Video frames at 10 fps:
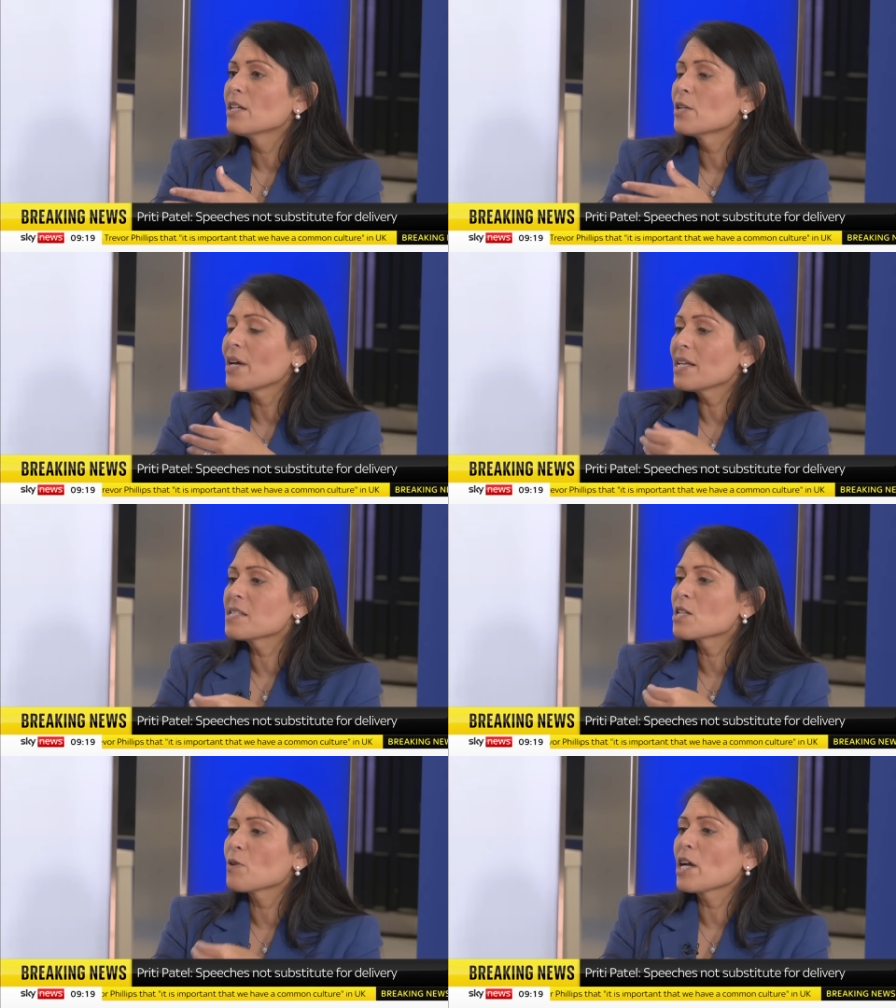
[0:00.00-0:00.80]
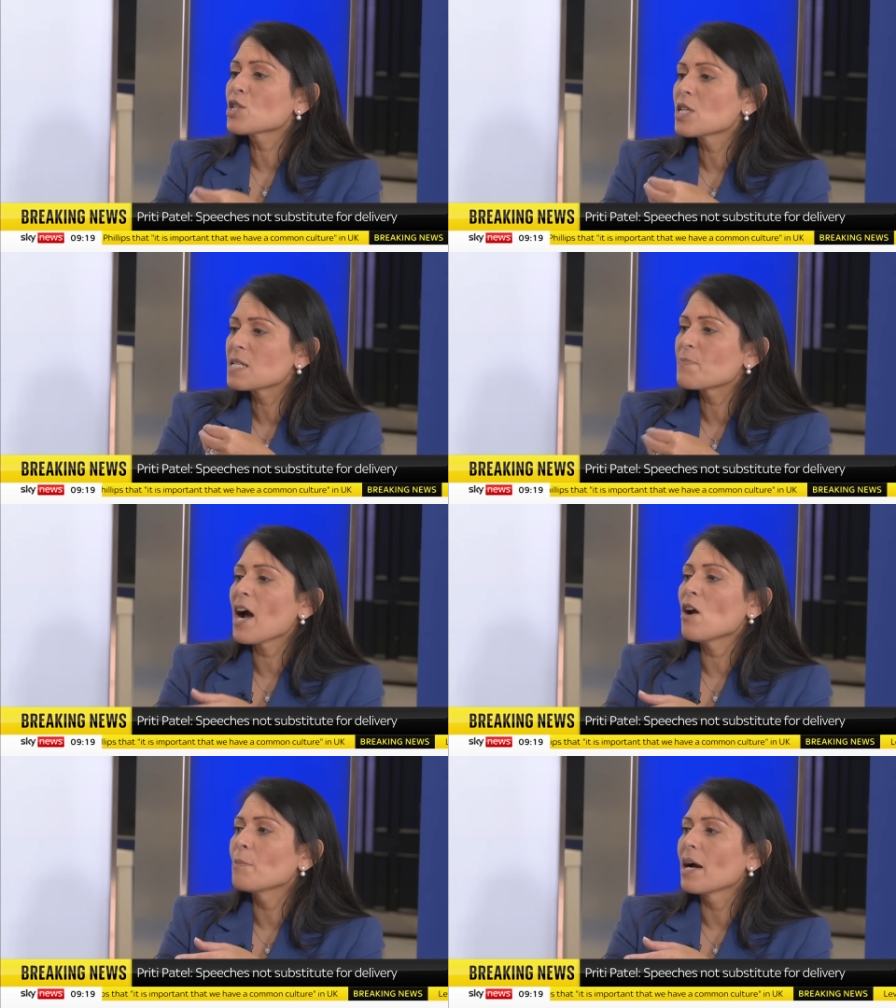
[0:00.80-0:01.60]
You know, integration is
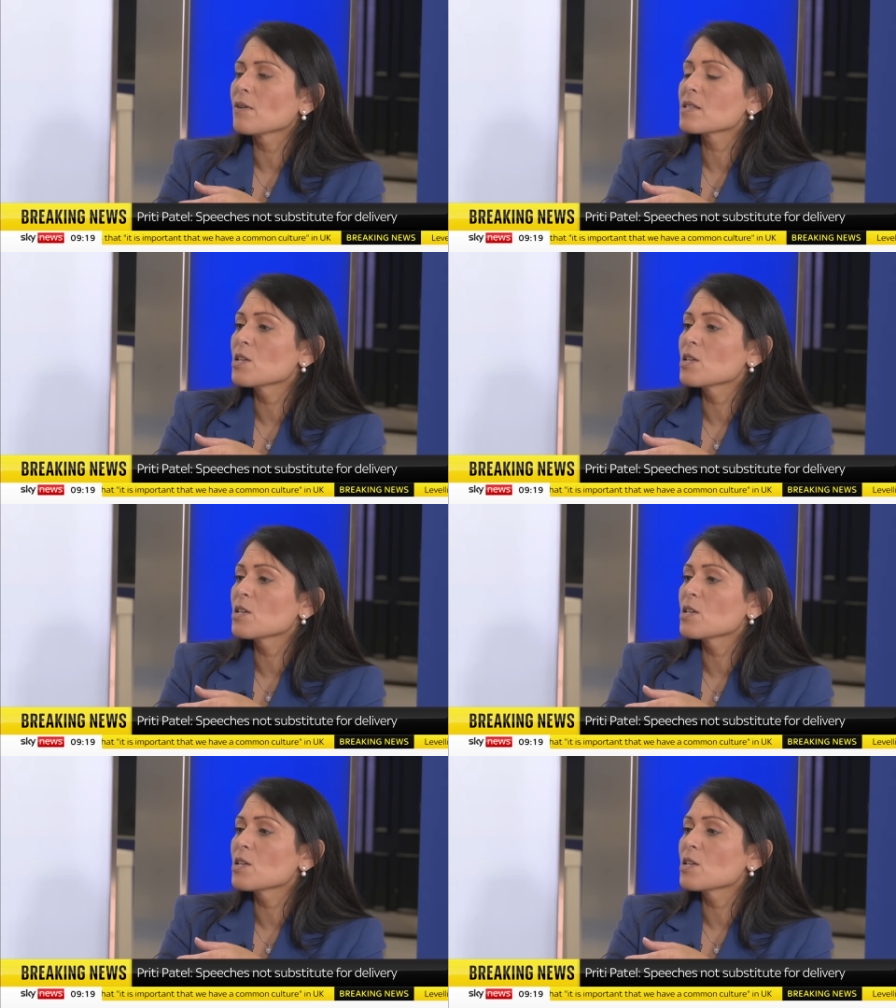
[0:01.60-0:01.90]
paramount.